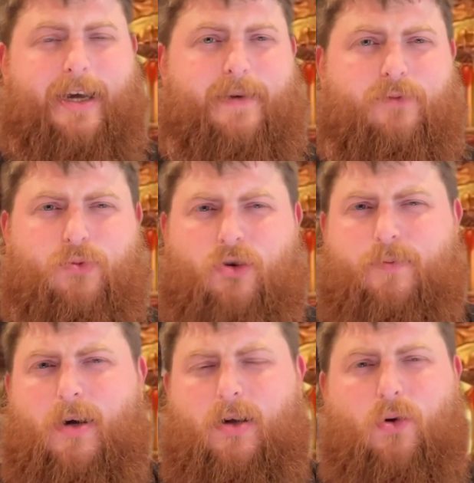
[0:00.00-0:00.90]

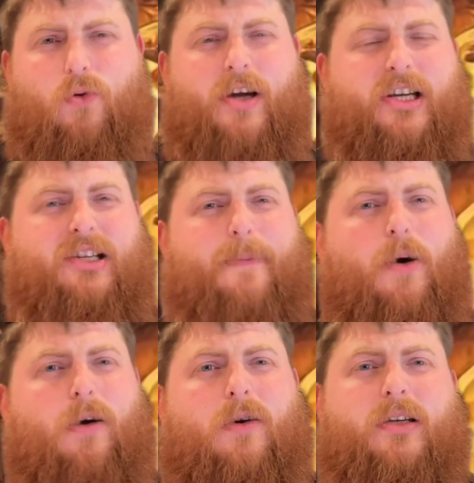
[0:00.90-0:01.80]
Swashbuckler always has that
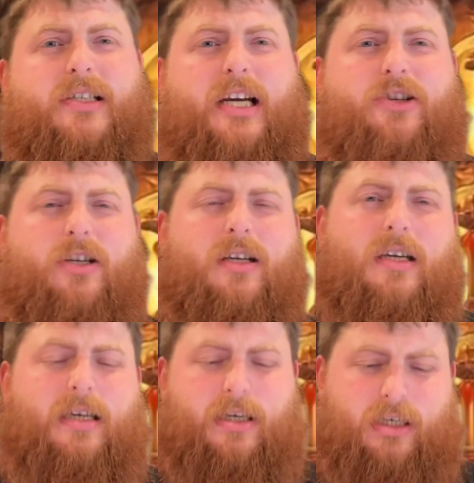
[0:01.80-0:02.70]
pirate connotation,
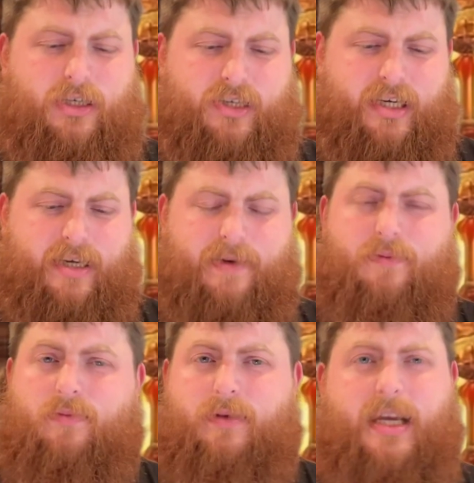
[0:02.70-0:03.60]
and
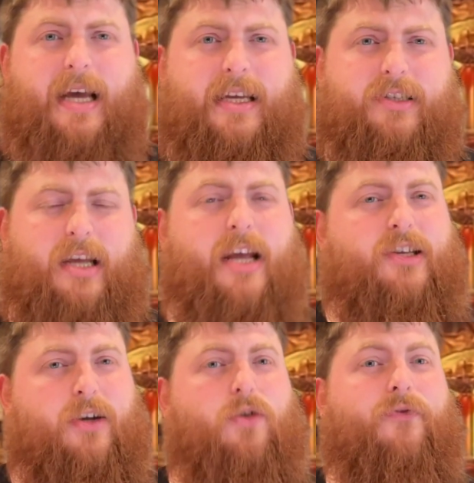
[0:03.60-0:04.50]
yeah, it's
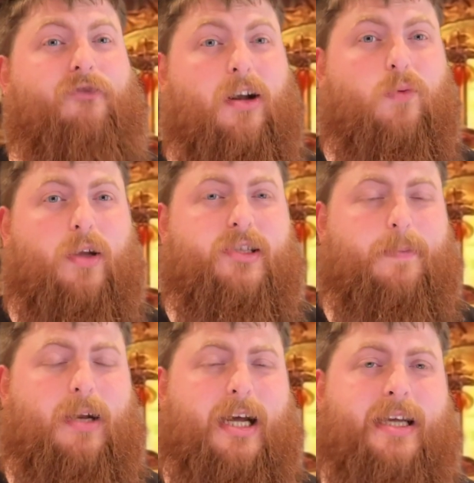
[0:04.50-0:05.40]
a good fun one to
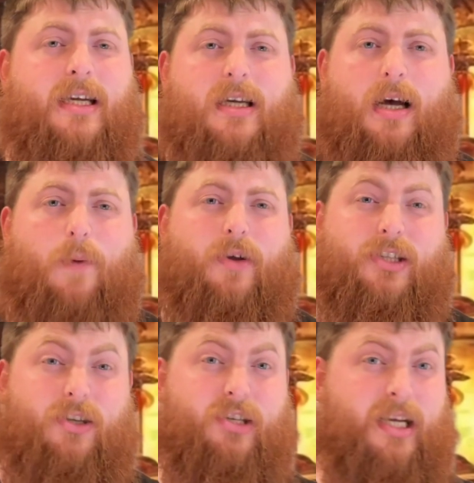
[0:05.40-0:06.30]
play, and one that
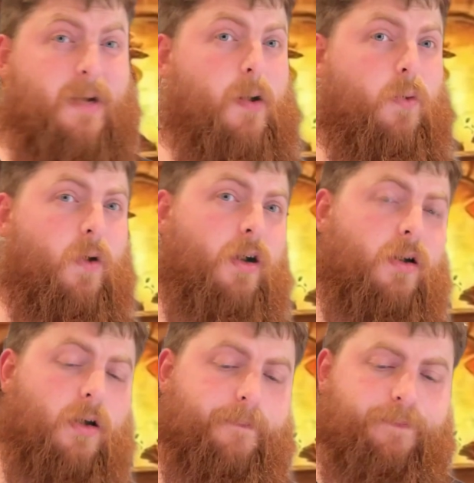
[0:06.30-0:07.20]
you see come up quite a
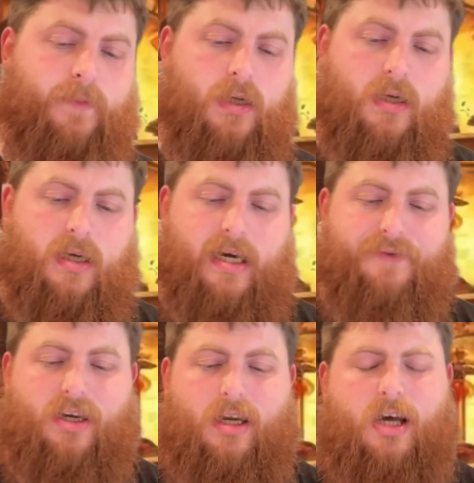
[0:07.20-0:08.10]
lot. And
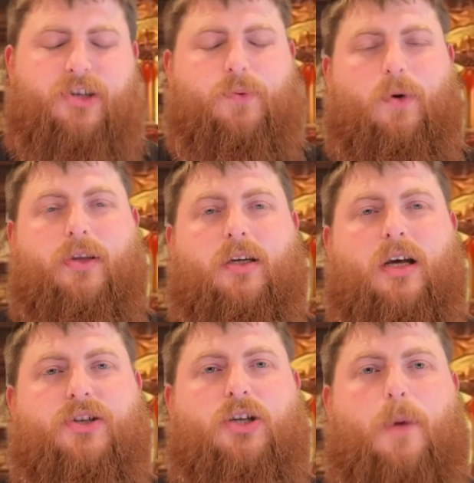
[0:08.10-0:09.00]
the last
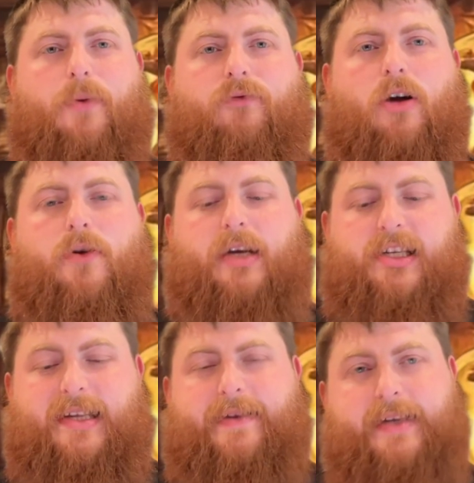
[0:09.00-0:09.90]
type of rogue
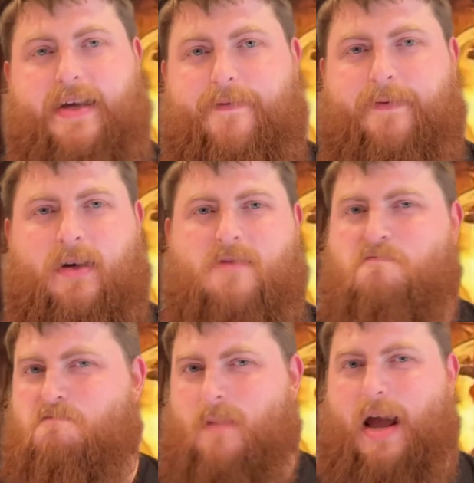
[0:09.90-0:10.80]
is a thief,
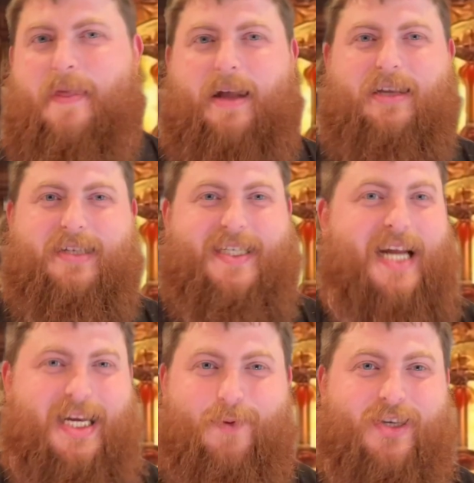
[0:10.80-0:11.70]
and that does
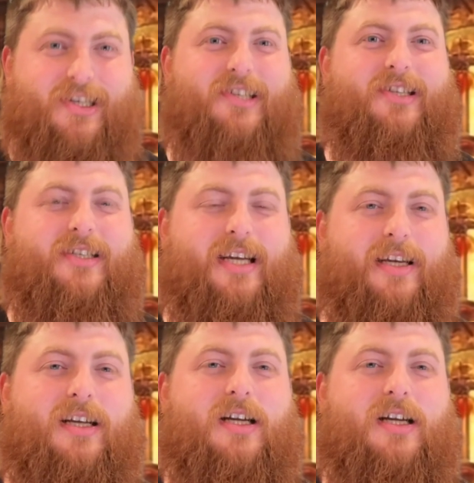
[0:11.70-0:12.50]
exactly what it says in the tin.